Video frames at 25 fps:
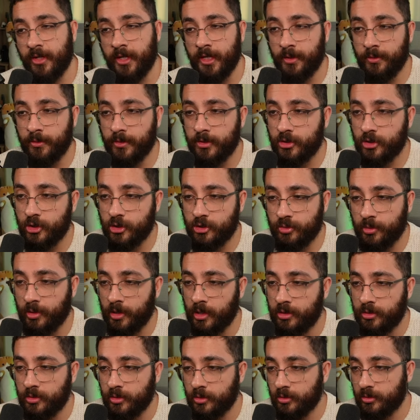Anyways, just
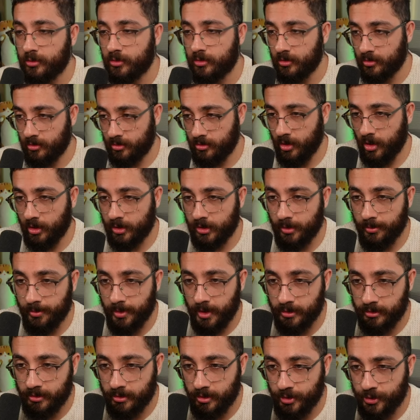wanted to talk
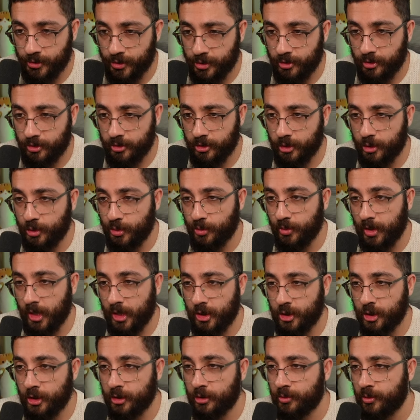about this
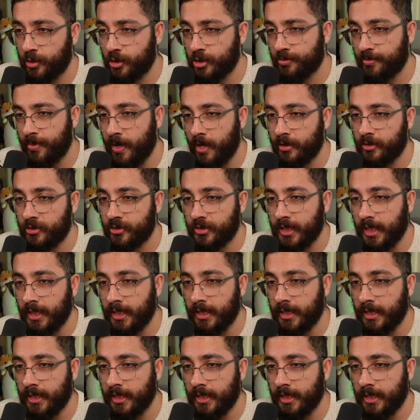situation. Chris Brown is